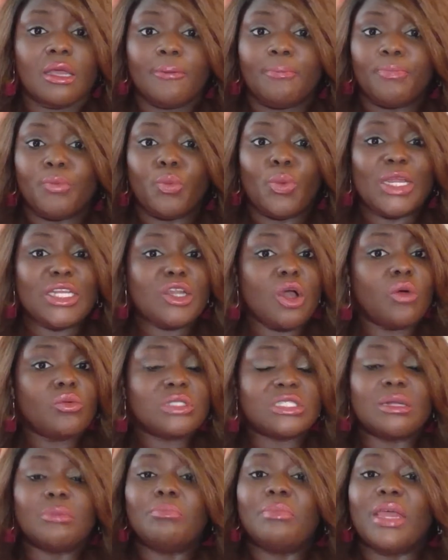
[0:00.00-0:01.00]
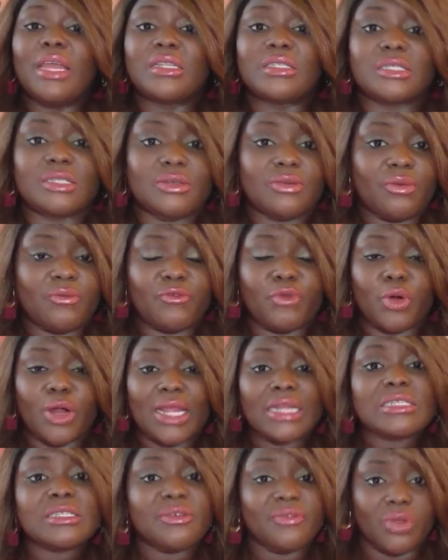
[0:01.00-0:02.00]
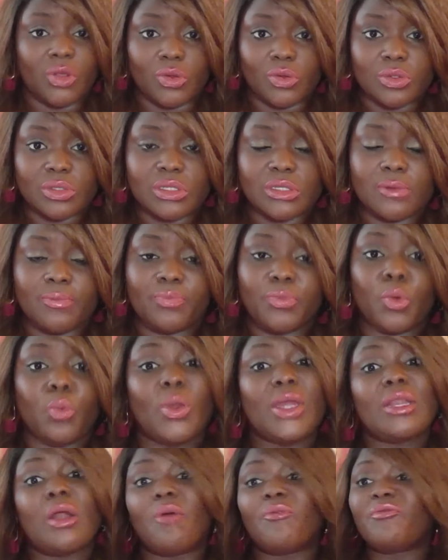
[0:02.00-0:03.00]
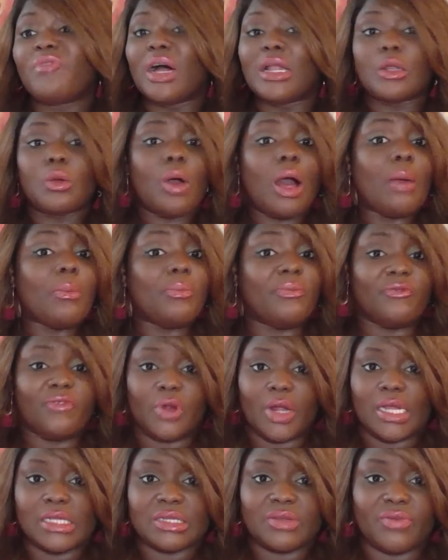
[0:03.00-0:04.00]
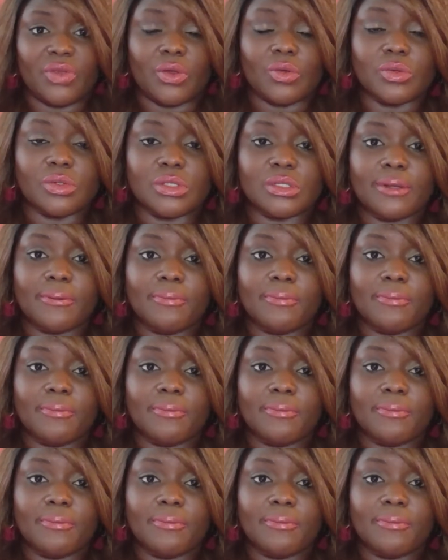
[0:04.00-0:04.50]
We don't submit for interviews. We don't follow up for interviews.